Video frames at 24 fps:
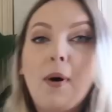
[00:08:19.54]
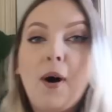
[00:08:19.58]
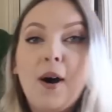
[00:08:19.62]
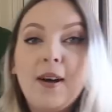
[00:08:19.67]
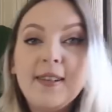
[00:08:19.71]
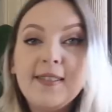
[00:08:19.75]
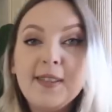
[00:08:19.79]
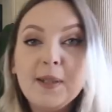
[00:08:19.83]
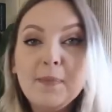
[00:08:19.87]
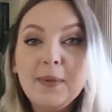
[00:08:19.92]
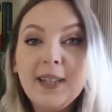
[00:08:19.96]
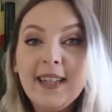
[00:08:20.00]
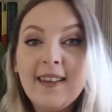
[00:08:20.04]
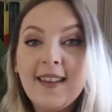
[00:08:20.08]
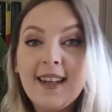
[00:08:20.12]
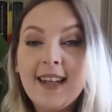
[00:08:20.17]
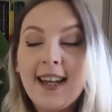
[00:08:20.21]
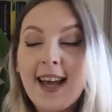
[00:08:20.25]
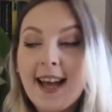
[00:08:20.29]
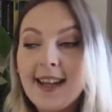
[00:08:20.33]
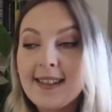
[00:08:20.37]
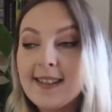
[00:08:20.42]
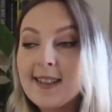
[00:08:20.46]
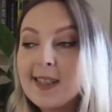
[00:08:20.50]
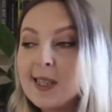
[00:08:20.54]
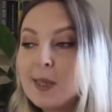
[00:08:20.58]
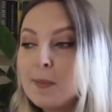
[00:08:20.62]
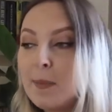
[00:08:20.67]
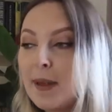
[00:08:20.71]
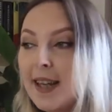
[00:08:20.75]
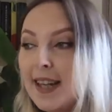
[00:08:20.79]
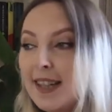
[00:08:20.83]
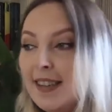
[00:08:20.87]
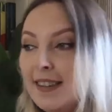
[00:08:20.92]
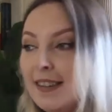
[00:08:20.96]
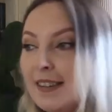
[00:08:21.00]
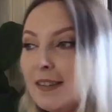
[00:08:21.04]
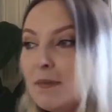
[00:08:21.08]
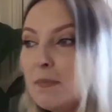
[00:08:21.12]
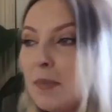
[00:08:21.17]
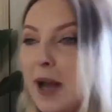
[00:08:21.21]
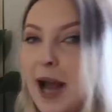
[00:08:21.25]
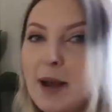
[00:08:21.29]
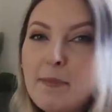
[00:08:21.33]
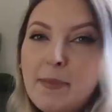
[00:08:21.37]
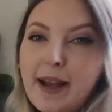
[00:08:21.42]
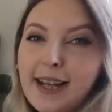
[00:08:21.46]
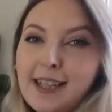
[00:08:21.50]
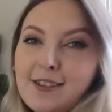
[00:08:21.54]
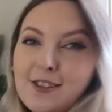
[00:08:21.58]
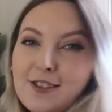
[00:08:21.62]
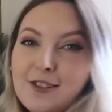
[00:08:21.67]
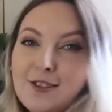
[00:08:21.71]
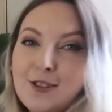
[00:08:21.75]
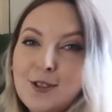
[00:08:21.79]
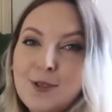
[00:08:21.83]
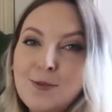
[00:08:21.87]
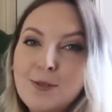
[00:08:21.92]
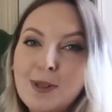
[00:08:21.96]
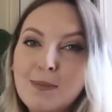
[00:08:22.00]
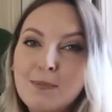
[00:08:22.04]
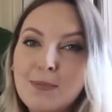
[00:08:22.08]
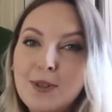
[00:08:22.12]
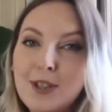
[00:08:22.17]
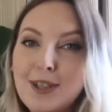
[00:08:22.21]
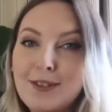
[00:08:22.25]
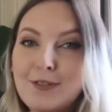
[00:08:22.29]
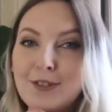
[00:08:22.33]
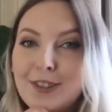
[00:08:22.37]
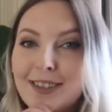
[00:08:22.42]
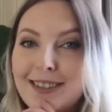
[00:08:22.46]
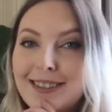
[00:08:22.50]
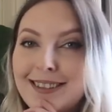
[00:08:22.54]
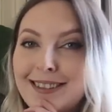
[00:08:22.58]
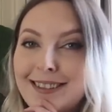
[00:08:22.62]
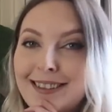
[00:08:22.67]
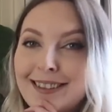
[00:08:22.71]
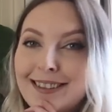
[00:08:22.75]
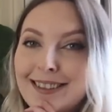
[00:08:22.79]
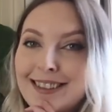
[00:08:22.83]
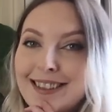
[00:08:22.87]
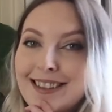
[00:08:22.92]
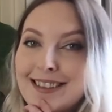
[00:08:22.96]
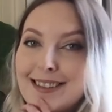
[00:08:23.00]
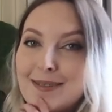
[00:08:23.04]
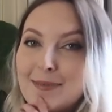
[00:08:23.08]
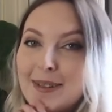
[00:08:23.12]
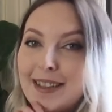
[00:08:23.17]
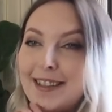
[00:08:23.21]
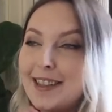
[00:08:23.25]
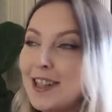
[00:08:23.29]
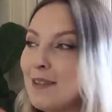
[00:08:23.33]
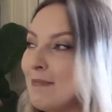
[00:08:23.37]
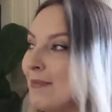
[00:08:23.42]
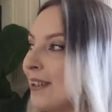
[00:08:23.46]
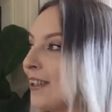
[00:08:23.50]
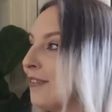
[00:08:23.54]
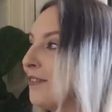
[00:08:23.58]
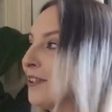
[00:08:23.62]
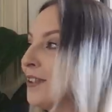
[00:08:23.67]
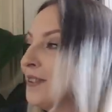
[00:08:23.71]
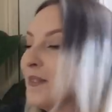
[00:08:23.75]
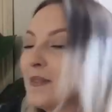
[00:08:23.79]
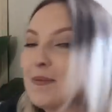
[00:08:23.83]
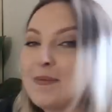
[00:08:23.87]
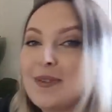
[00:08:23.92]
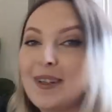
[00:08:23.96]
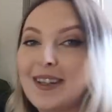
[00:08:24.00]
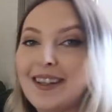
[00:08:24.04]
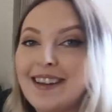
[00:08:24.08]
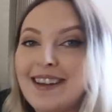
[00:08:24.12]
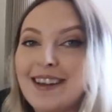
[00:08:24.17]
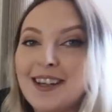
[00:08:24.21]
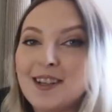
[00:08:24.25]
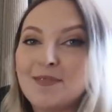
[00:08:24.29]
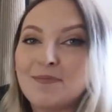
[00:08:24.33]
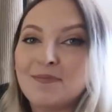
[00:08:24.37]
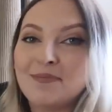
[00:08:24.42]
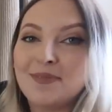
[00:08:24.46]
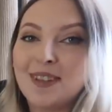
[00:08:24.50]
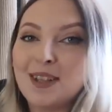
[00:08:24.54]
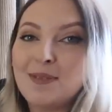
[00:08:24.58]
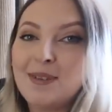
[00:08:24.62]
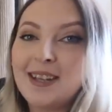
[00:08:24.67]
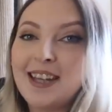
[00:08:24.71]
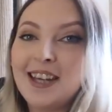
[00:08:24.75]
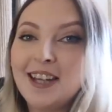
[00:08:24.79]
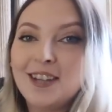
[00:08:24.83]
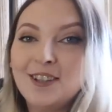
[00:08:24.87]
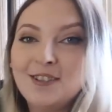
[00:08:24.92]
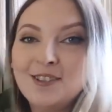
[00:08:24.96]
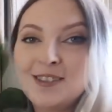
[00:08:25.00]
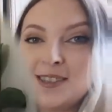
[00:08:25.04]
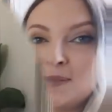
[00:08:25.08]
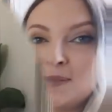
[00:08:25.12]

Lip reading: Possibly the last spin, but I might just do one more for good luck because my game, my rules. But here we go.